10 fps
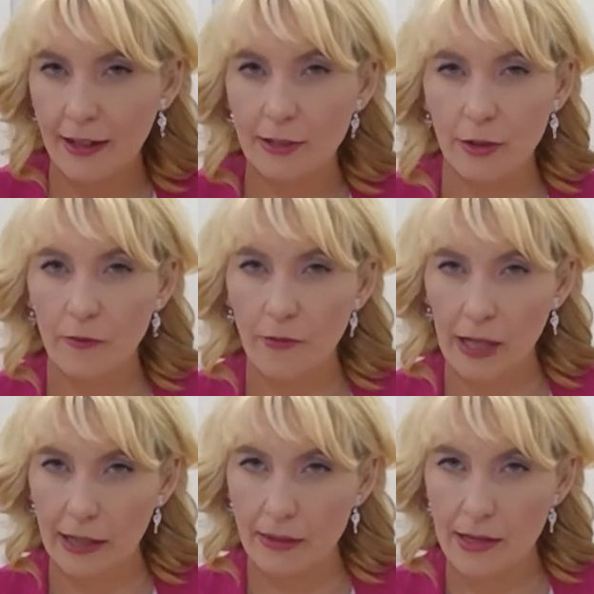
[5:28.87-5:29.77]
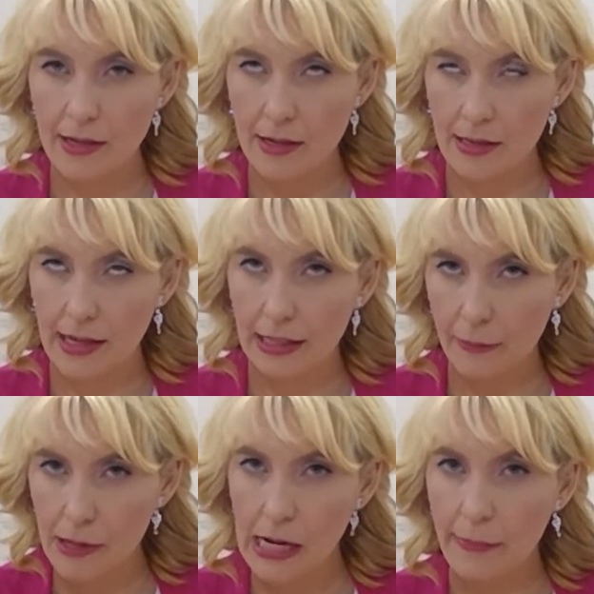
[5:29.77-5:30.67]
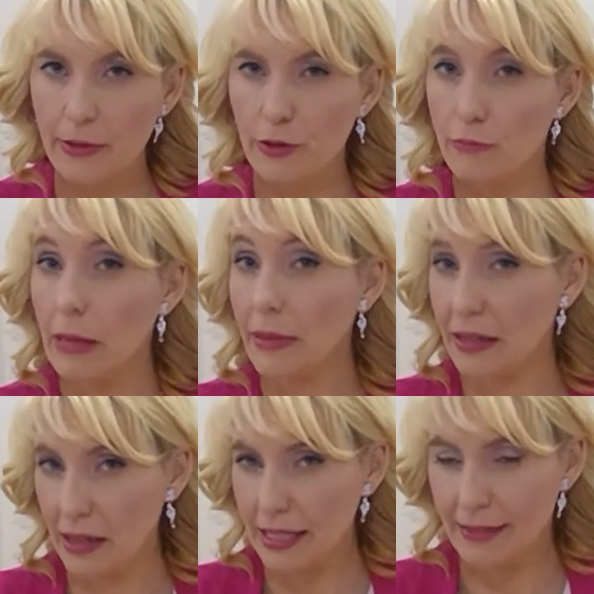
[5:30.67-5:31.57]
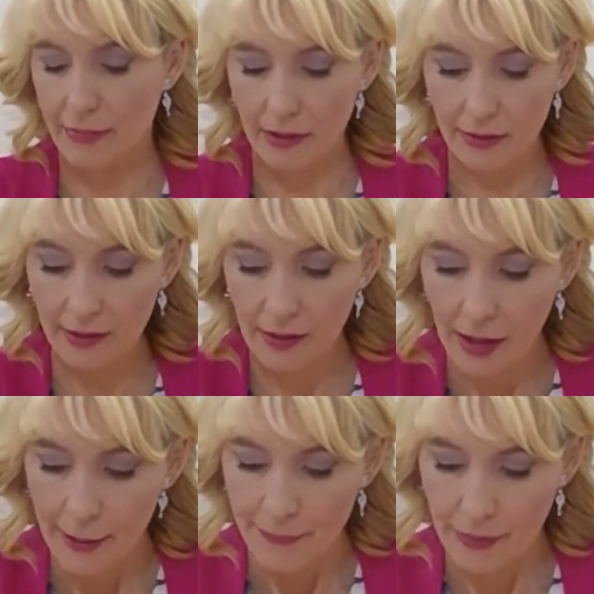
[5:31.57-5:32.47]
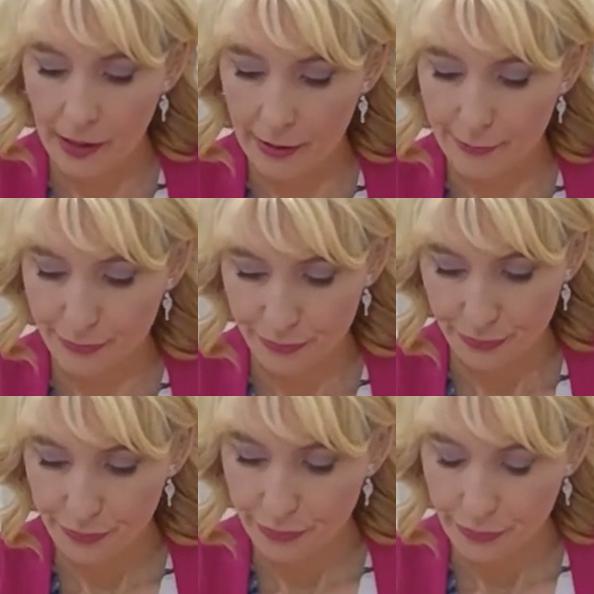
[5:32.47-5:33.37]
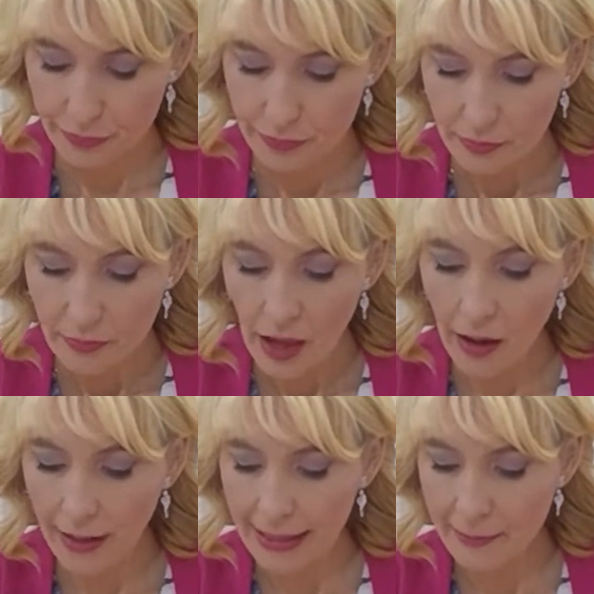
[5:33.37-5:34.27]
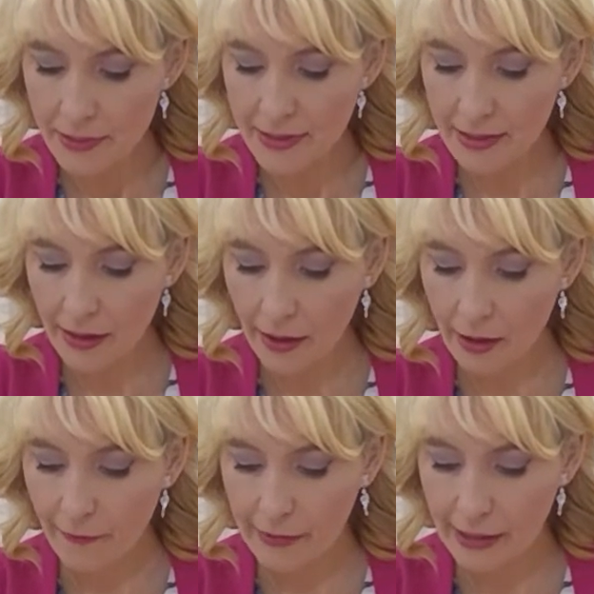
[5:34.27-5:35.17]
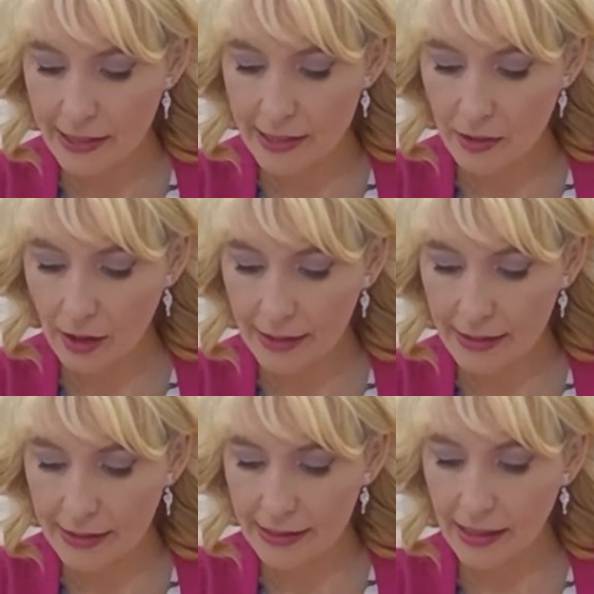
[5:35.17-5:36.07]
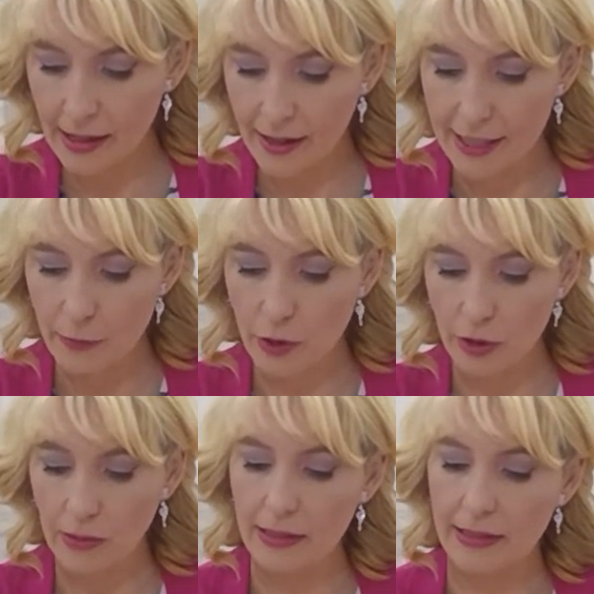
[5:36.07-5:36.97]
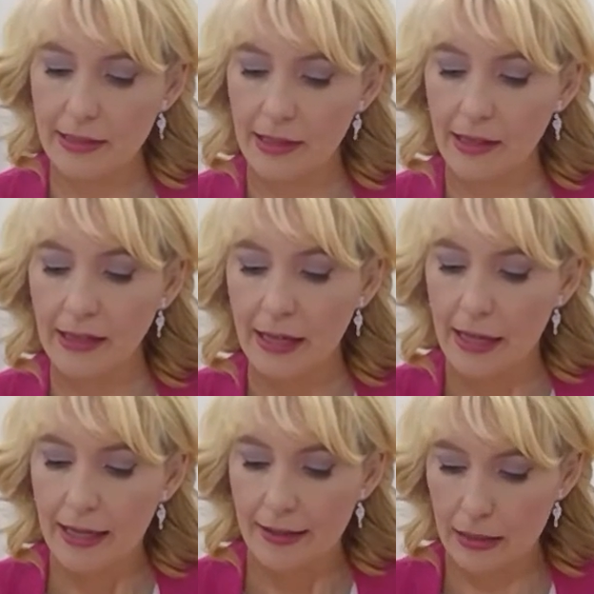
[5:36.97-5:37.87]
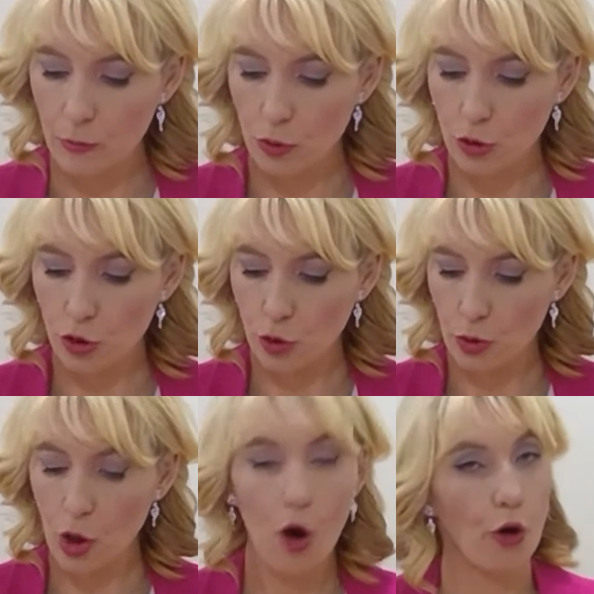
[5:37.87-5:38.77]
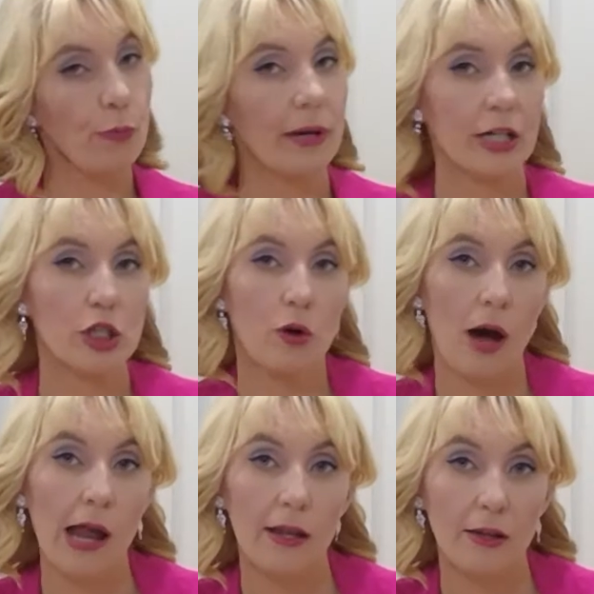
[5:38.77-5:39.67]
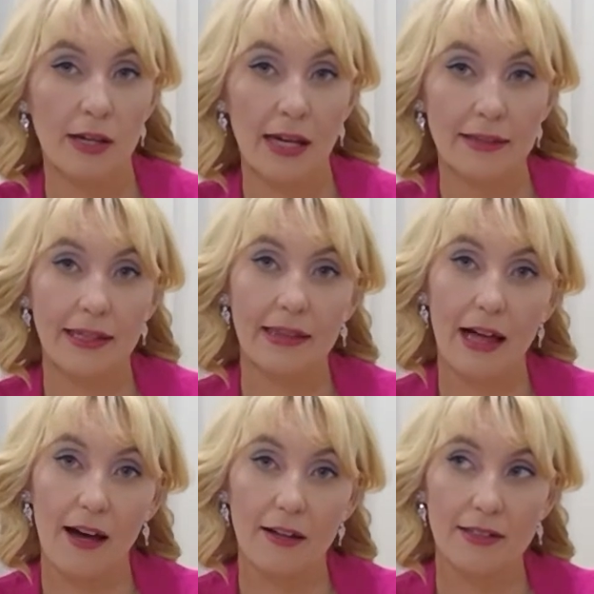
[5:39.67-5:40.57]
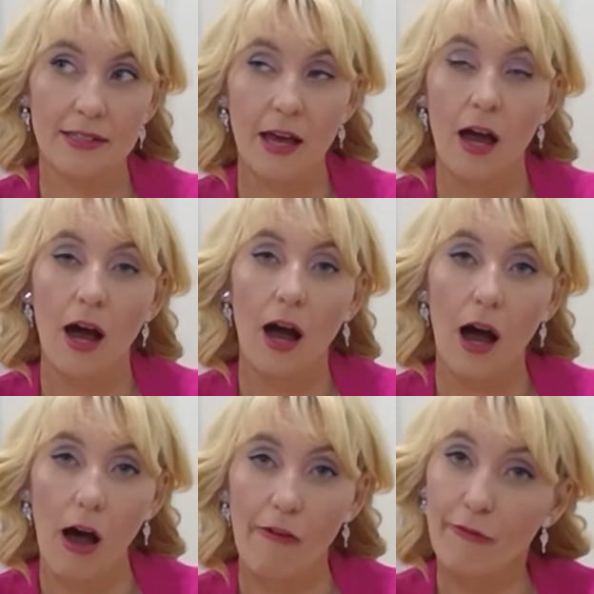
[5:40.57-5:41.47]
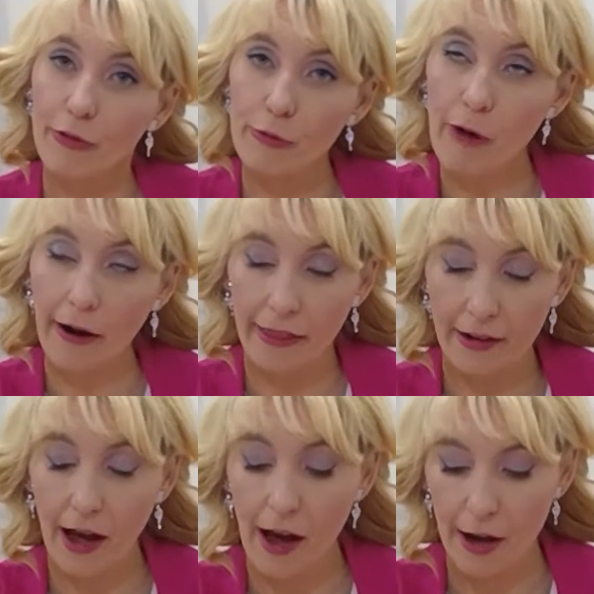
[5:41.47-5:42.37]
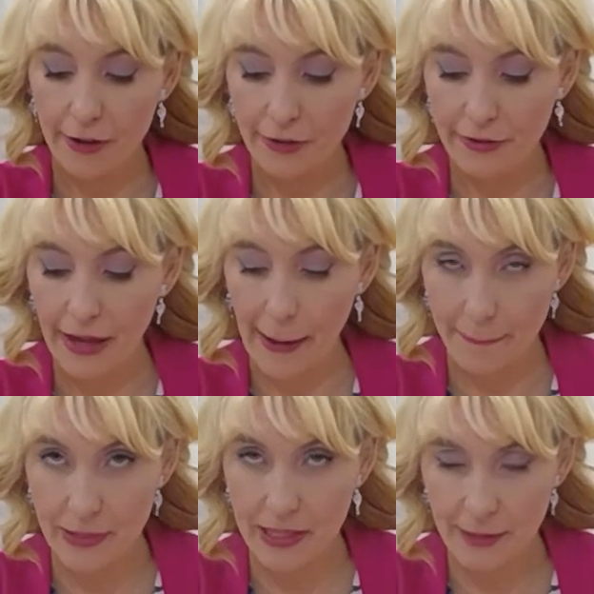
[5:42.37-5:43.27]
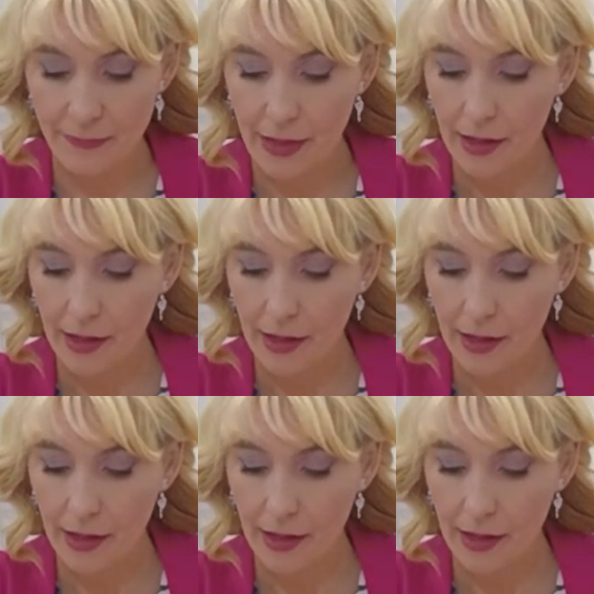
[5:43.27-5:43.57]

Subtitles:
I don't feel like things are going to pick up until maybe next month. I am seeing an affinity sign in the cards, which I'm going to say is more to do with hope, and try and look at the glass half full rather than half empty.